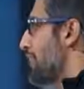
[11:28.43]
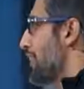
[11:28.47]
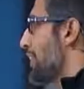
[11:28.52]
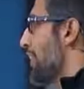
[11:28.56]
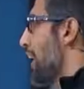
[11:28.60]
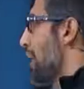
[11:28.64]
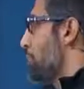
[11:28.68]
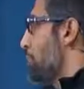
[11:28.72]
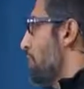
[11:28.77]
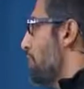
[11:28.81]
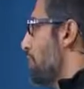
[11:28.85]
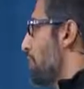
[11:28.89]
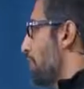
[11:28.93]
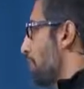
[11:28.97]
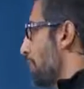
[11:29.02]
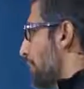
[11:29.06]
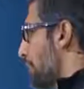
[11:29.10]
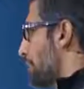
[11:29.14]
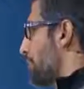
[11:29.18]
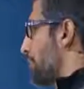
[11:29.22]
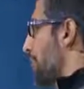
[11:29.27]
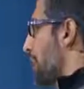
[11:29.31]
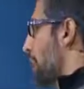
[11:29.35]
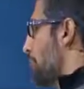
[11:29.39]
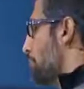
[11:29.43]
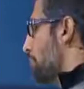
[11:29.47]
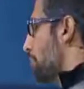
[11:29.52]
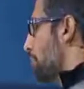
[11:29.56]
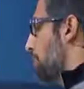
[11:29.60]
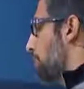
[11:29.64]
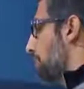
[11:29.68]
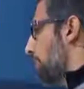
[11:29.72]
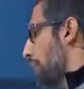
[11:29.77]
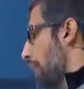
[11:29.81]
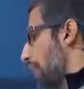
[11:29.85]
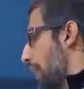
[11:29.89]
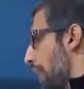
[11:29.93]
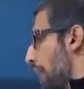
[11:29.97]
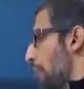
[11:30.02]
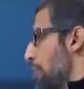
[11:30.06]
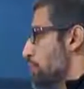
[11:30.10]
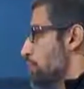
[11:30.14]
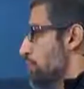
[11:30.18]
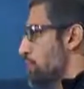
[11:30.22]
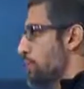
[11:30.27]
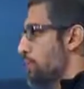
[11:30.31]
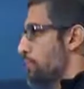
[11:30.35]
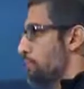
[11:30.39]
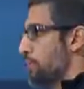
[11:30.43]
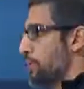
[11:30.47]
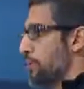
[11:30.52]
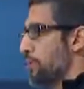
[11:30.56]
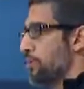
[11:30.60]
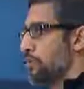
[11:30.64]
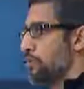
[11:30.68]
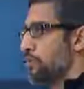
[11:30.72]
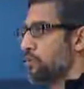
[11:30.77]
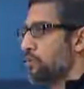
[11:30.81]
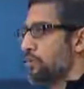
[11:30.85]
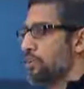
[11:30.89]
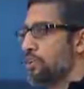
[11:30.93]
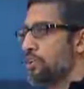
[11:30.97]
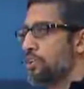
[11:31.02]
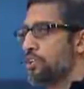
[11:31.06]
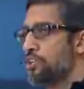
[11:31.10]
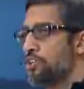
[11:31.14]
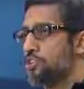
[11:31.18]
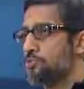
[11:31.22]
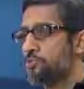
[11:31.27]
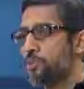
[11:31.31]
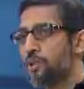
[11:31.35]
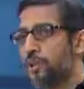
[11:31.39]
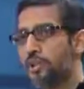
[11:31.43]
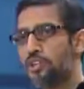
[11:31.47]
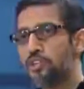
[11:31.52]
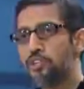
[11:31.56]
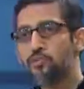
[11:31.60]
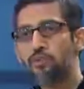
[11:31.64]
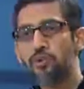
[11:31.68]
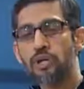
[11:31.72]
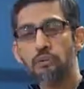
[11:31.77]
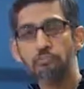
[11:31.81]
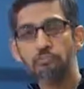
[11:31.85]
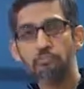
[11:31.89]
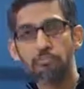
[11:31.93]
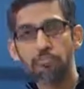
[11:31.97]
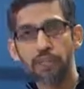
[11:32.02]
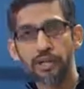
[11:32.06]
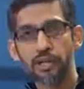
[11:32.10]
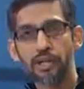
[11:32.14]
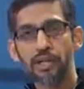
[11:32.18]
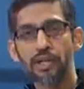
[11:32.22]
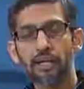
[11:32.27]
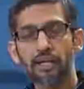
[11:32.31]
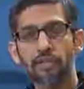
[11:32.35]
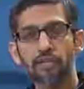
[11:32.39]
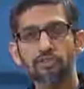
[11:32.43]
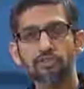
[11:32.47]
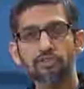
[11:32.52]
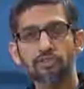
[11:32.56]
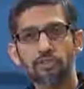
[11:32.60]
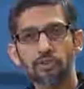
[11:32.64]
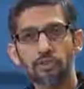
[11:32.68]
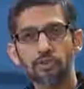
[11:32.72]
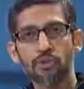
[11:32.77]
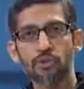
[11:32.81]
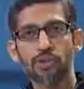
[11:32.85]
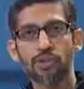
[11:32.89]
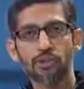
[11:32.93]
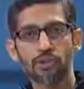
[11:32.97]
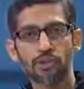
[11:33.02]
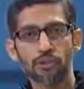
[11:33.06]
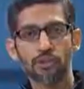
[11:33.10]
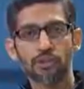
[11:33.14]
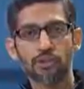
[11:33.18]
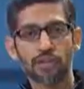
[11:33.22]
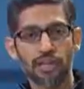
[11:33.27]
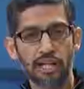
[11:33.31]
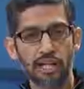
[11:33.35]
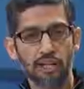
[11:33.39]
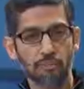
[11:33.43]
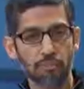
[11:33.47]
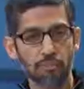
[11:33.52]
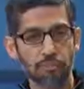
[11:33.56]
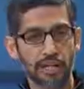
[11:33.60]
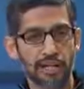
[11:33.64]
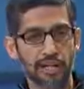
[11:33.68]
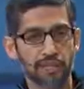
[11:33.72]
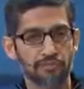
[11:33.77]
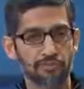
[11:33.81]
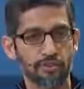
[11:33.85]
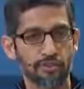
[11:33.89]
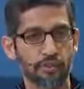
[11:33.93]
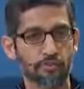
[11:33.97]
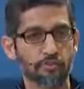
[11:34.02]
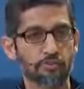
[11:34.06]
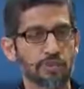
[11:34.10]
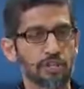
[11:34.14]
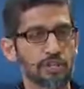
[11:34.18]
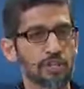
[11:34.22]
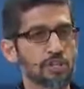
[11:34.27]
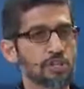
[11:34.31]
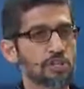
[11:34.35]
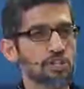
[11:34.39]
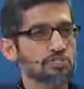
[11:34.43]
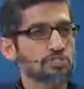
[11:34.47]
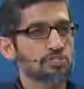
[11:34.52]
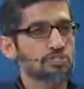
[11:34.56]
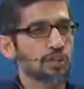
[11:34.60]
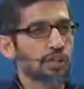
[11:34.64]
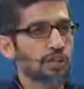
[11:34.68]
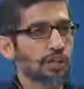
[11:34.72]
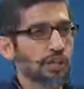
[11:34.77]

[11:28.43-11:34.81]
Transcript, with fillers: we named it, named it Cloud T P U is because we are bringing it through the Google Cloud platform. So